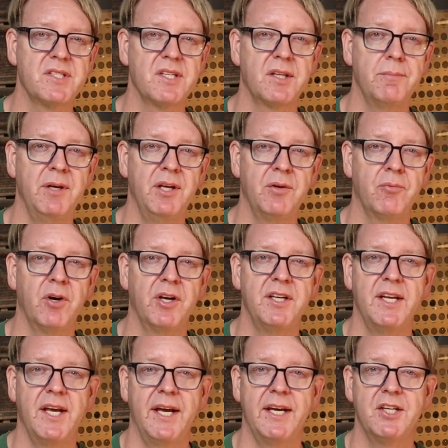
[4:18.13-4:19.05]
at the mint
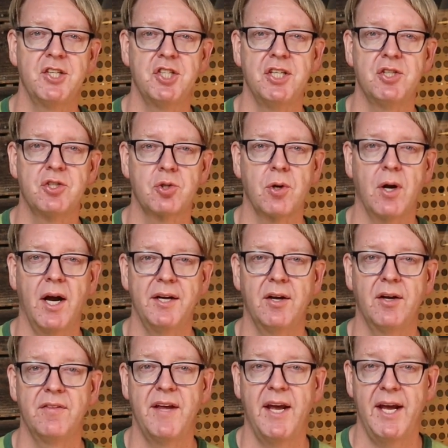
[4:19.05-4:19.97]
one day, she tried
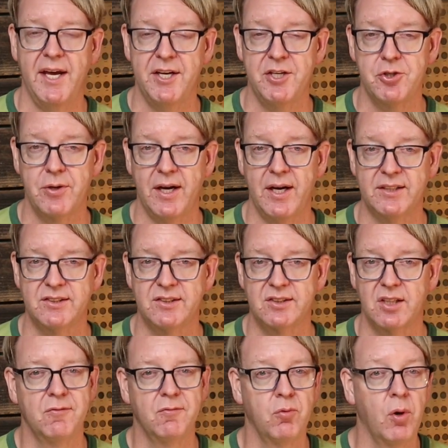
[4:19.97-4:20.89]
on the
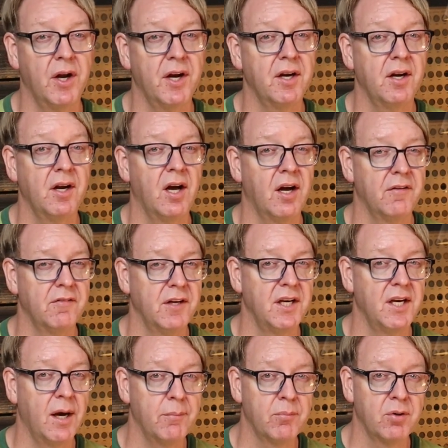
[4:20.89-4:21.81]
headdress of one of a
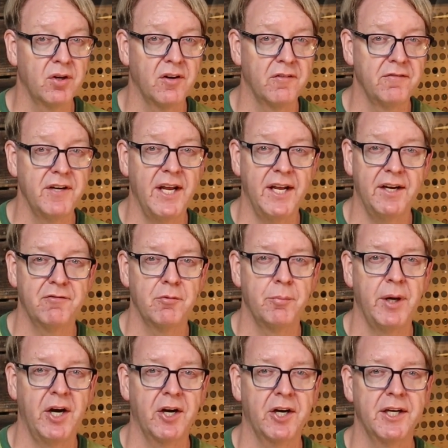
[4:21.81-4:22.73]
number of Native
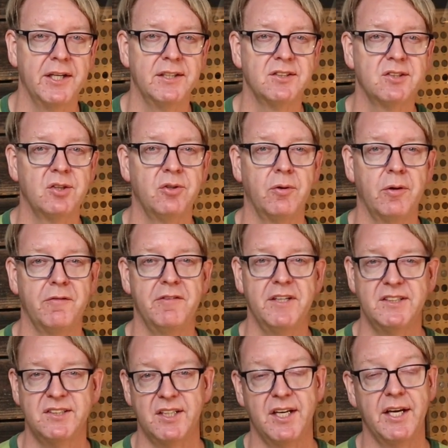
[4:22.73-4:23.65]
Americans who were
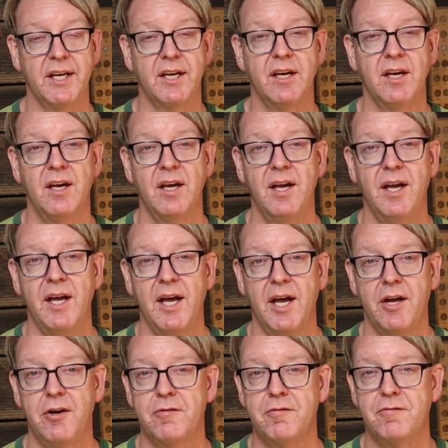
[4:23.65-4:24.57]
visiting,
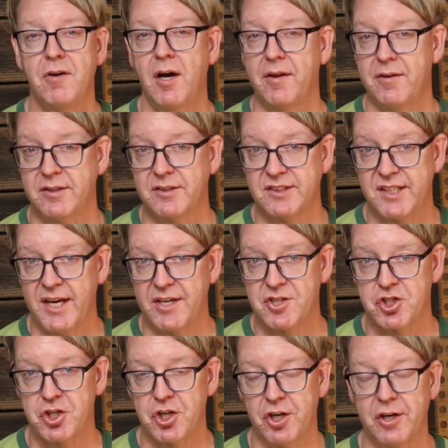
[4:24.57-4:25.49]
and her father
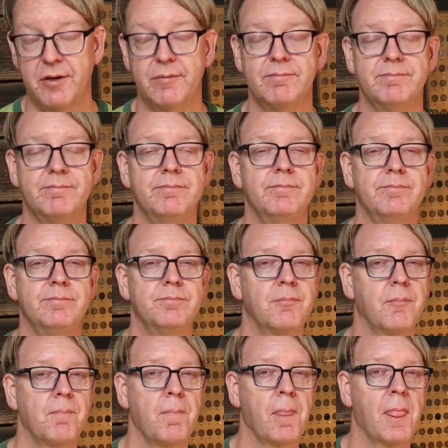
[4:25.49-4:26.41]
sketched her.
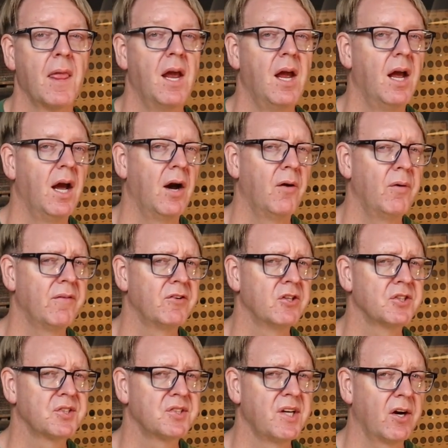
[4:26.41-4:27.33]

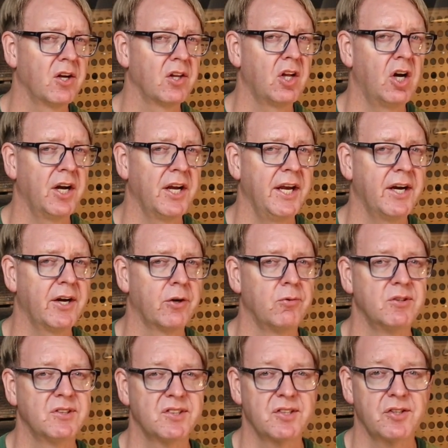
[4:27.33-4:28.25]
However, Sarah Longacre
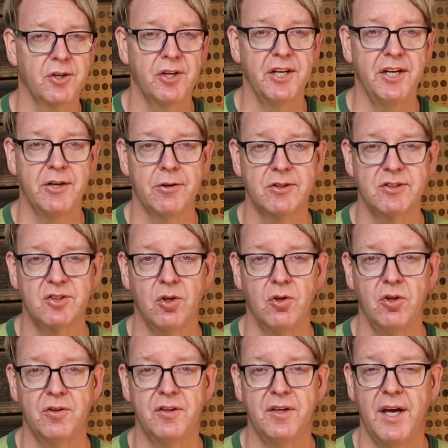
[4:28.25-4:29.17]
was 30 years
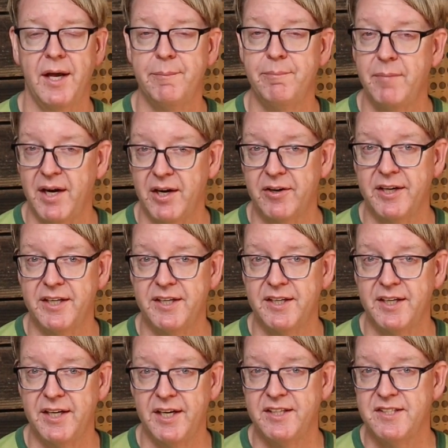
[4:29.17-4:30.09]
old and married
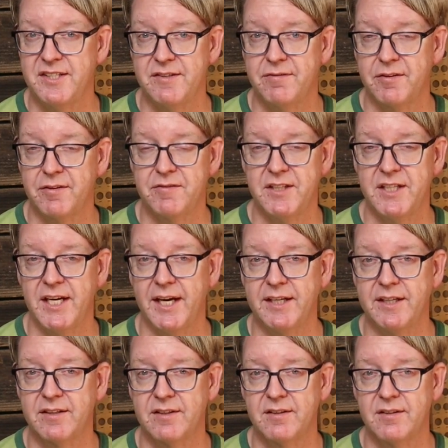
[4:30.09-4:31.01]
in
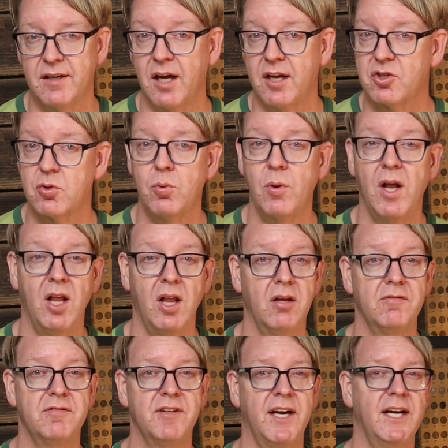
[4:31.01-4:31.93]
1858, not
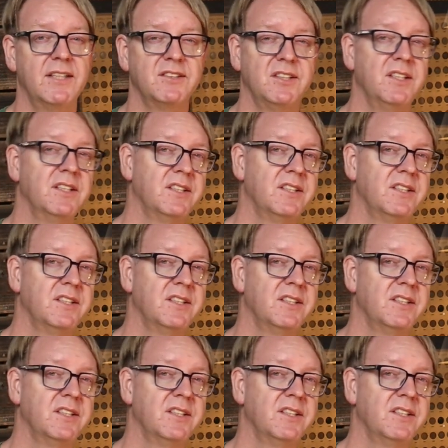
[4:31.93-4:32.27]
12 as in